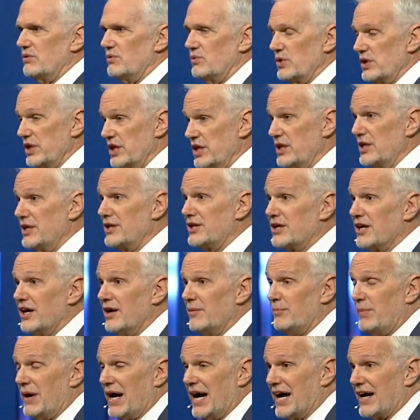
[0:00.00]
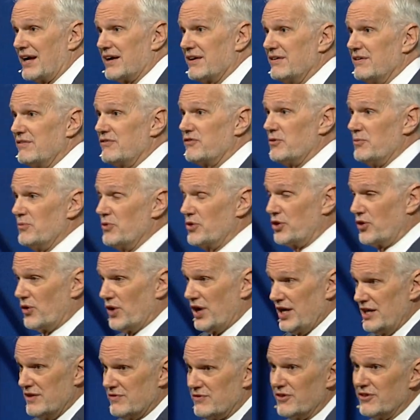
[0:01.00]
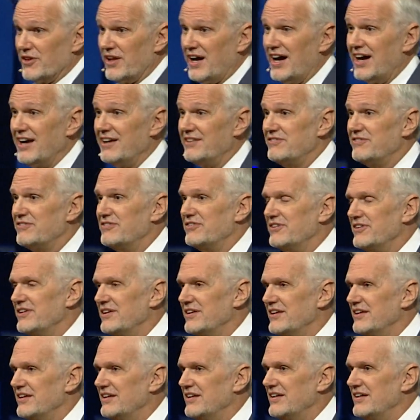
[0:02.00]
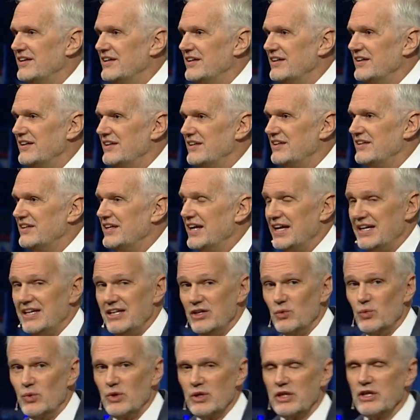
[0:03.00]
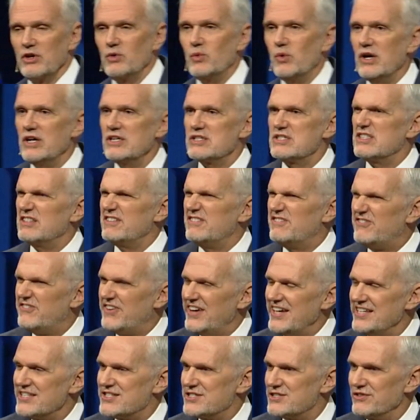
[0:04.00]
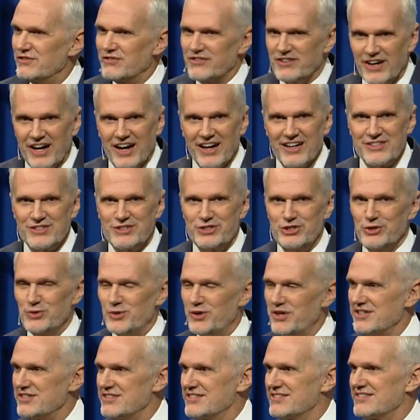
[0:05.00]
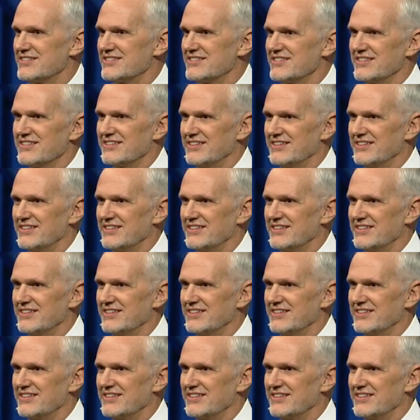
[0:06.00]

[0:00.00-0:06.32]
really did come back from the grave alive. And he really was the face of God to us.